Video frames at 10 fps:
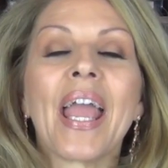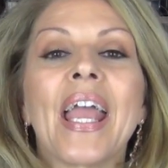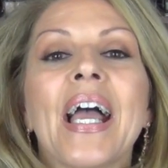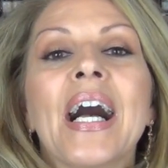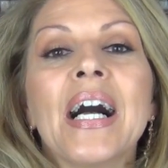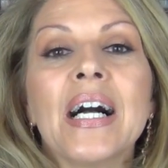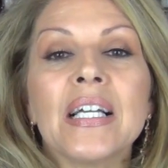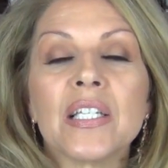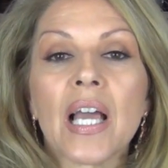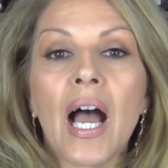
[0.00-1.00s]

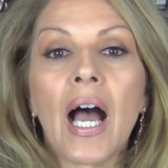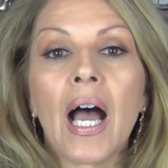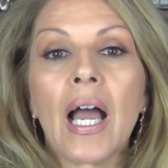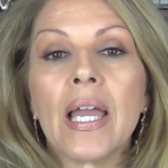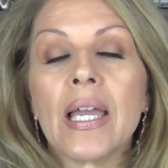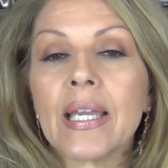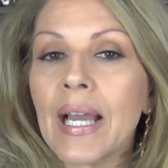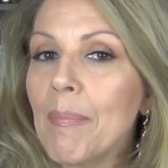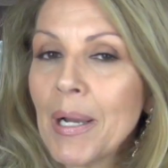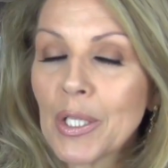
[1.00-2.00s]
and I
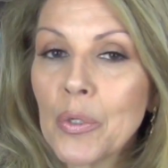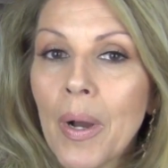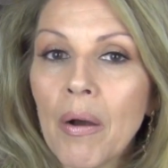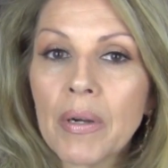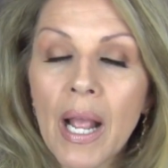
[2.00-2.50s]
got my glue out